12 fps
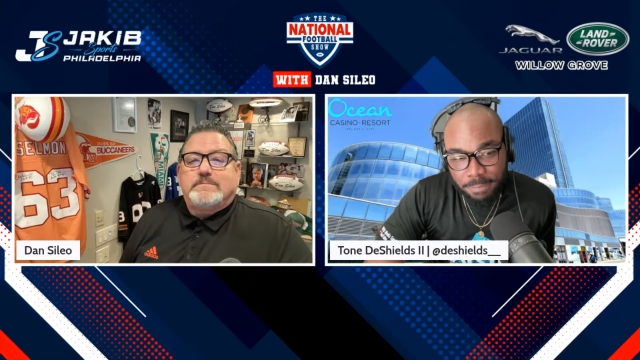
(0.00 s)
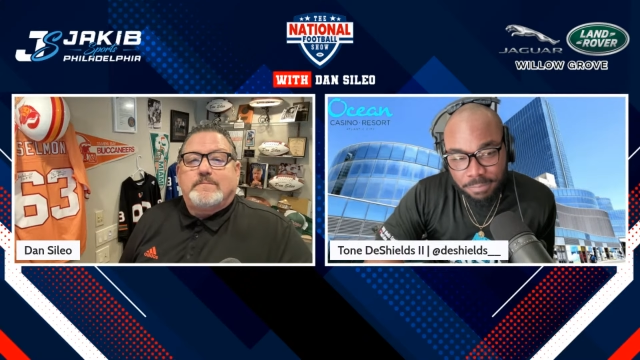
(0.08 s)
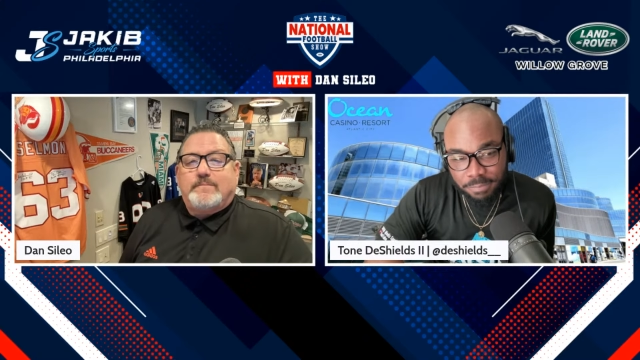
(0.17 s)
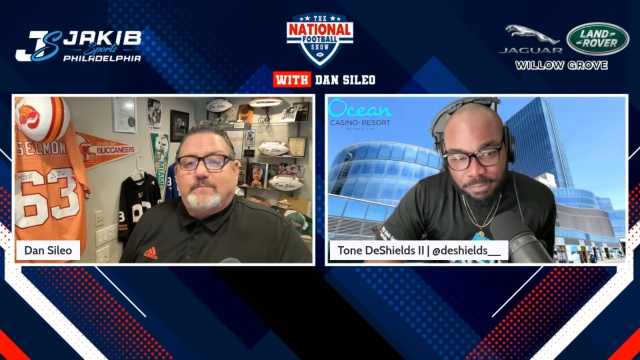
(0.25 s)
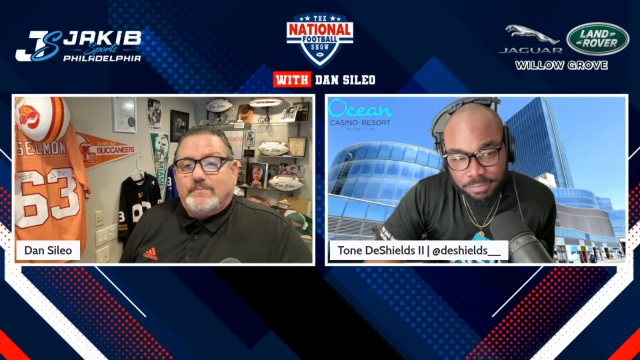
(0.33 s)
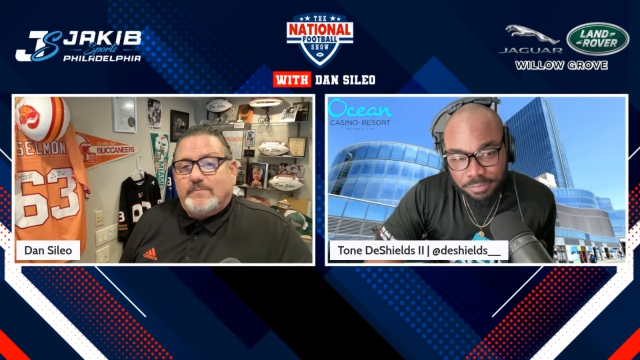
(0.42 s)

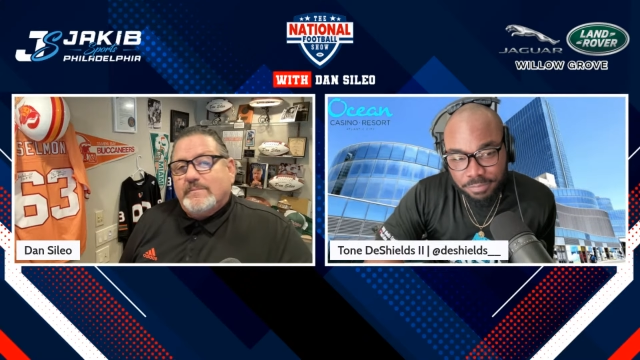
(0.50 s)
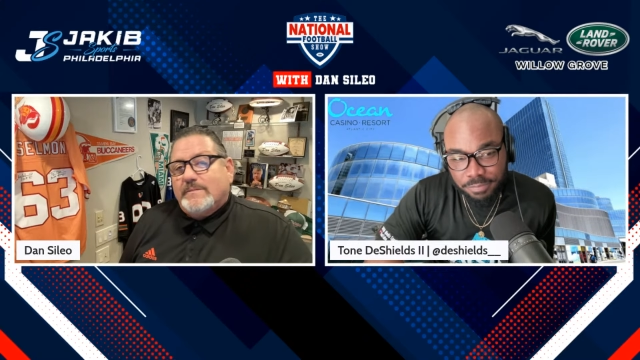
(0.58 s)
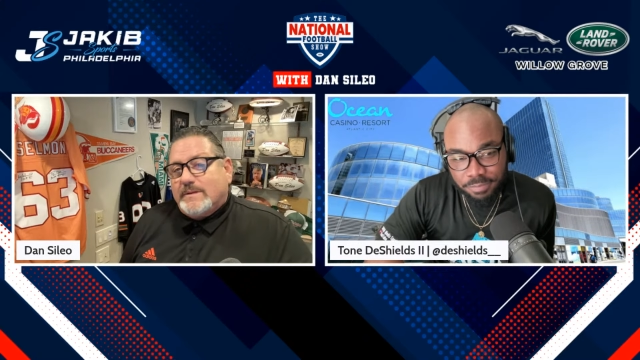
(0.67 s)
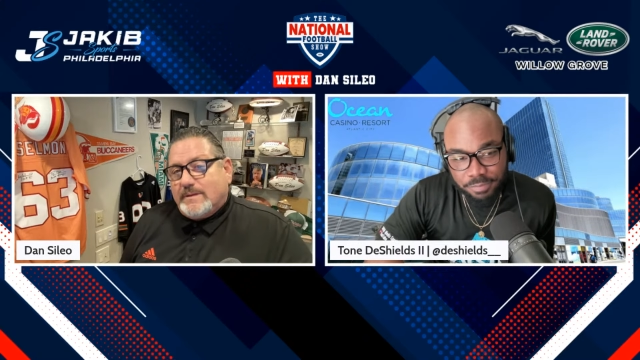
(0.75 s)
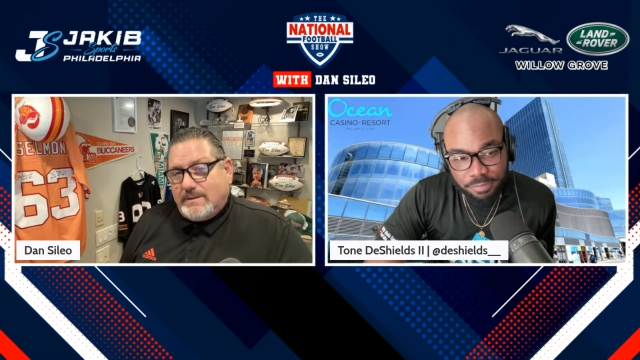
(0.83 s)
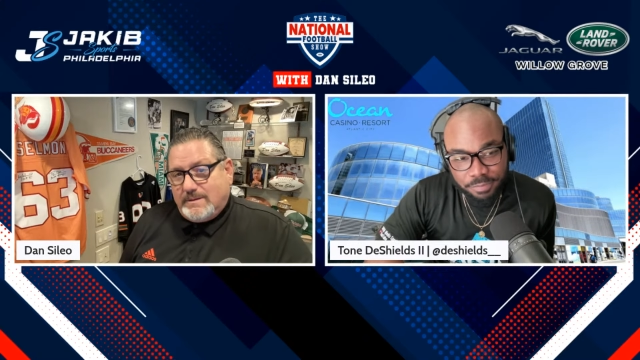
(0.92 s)

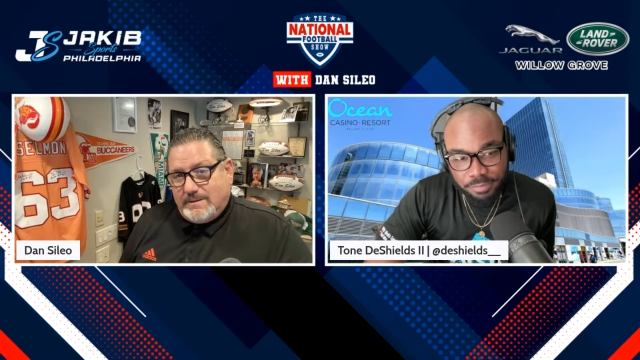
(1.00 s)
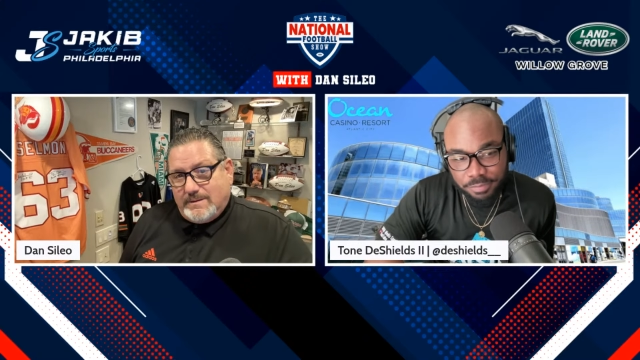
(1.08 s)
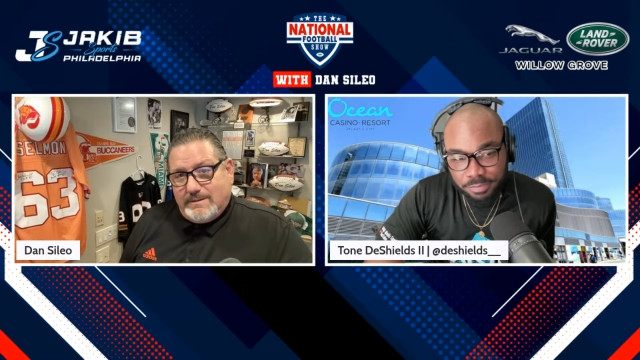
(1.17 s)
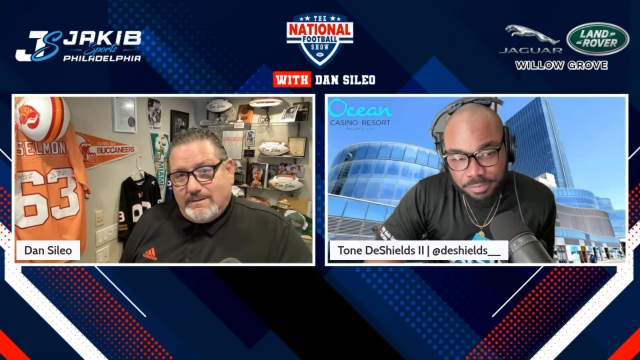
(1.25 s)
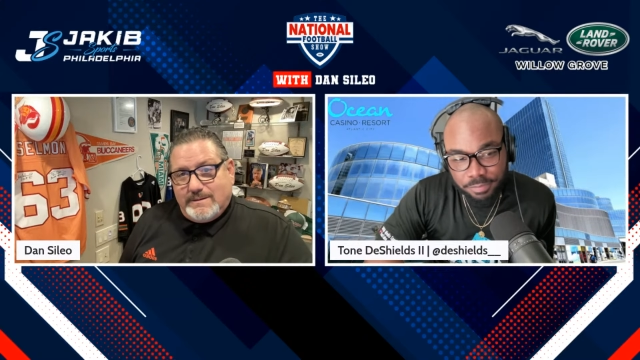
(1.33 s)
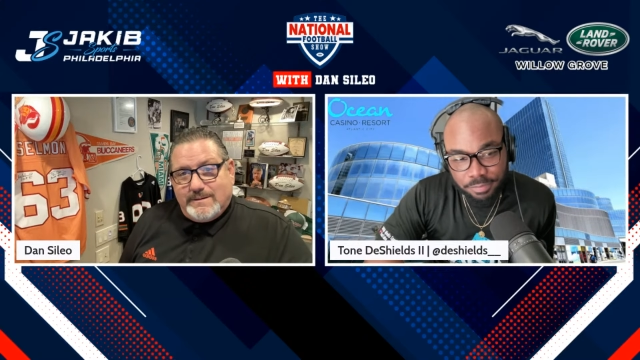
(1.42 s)

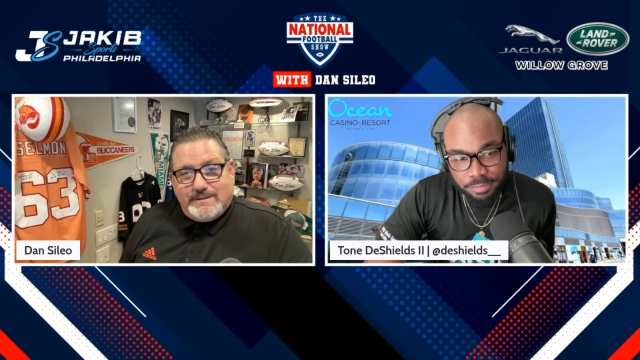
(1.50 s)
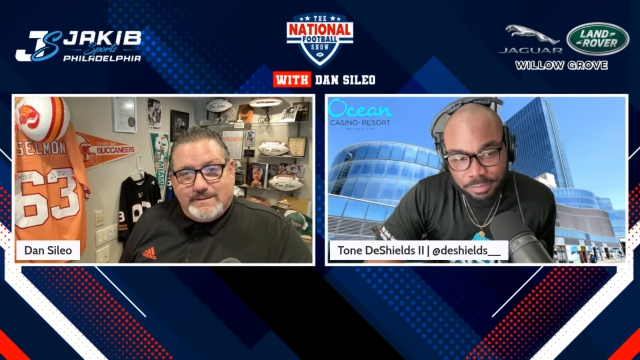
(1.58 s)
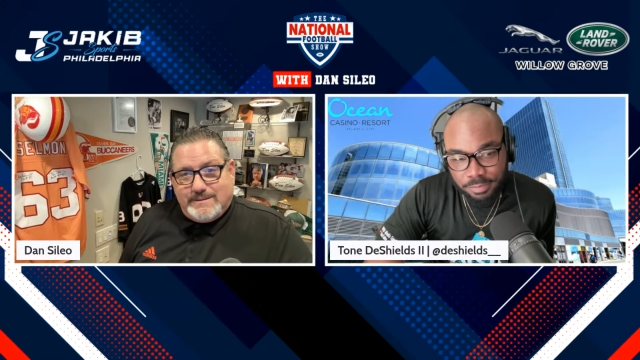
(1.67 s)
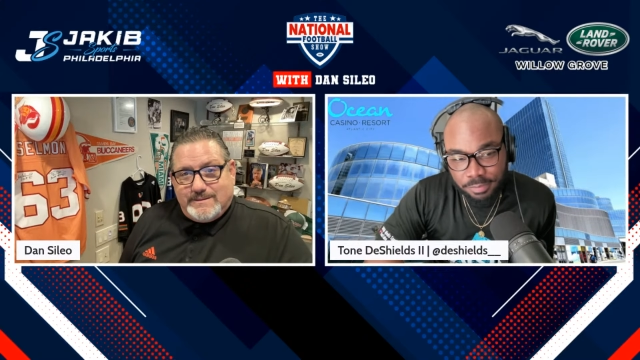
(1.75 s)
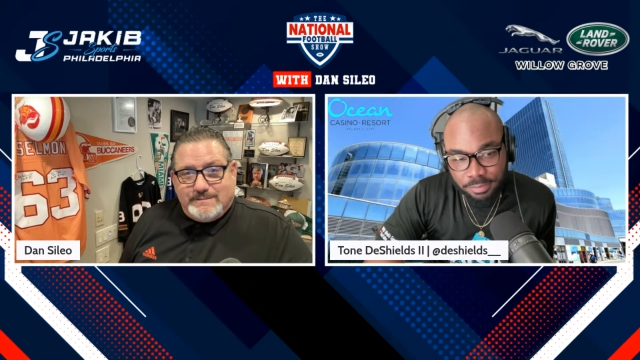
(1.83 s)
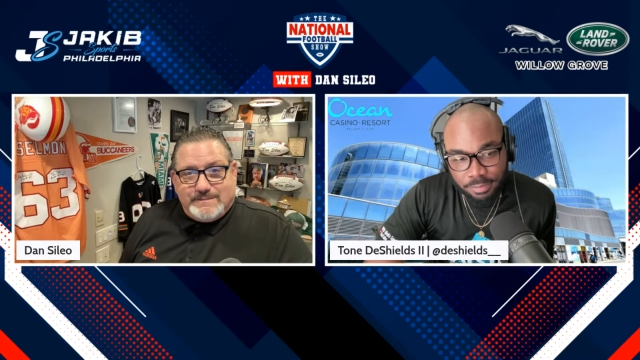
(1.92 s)

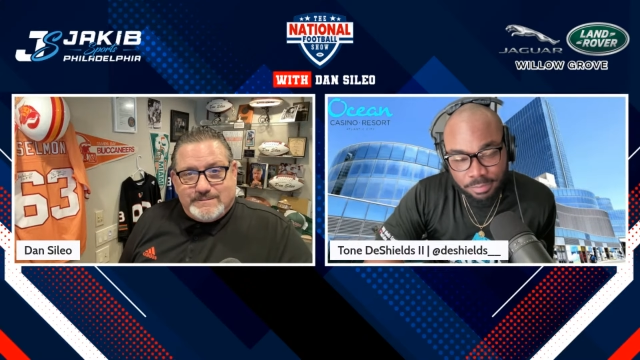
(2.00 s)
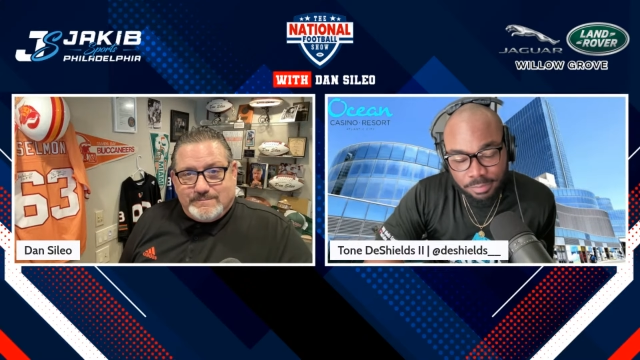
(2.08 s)
Nothing is said.